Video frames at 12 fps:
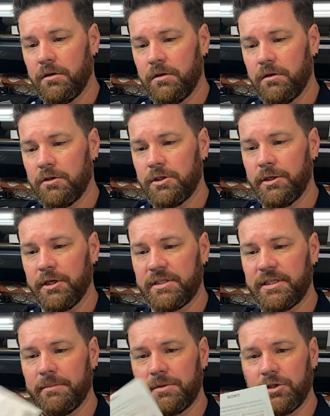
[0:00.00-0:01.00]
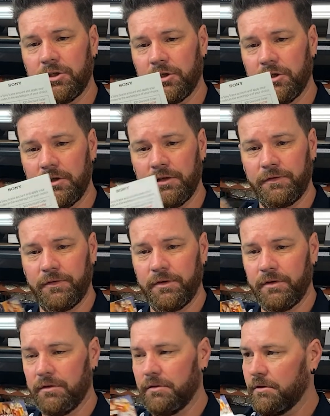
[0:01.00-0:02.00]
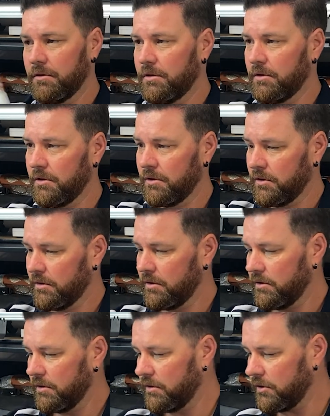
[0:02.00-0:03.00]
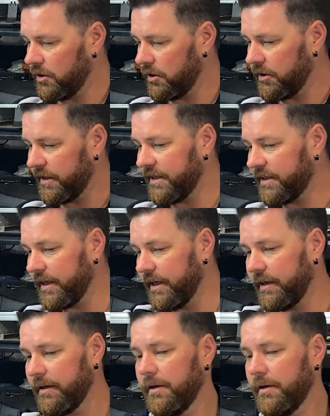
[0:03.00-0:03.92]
So you got some sort of blurry thing.